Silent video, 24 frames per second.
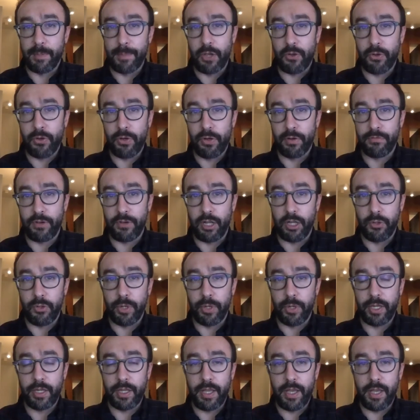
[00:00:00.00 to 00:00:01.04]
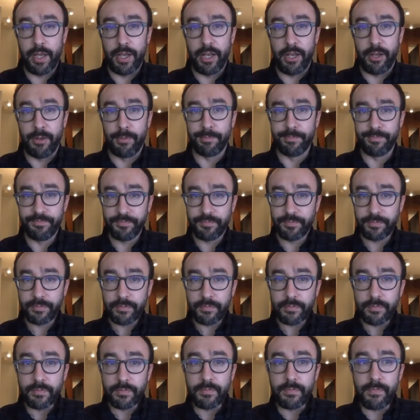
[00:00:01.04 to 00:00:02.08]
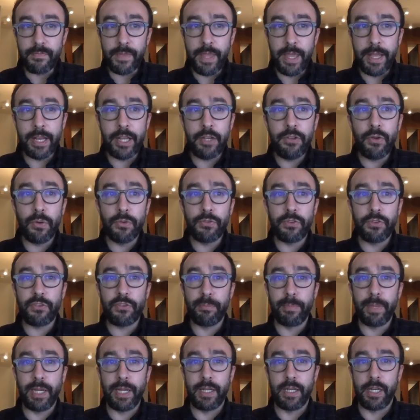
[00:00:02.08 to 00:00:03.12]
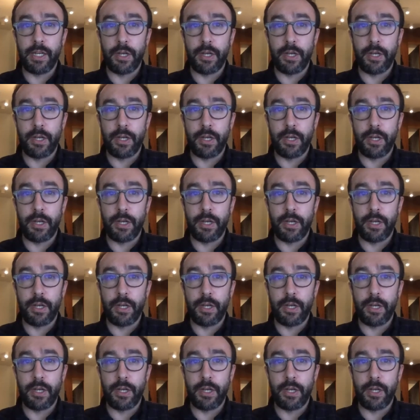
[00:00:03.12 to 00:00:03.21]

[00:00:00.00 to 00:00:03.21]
about who you're following um, and I don't just mean,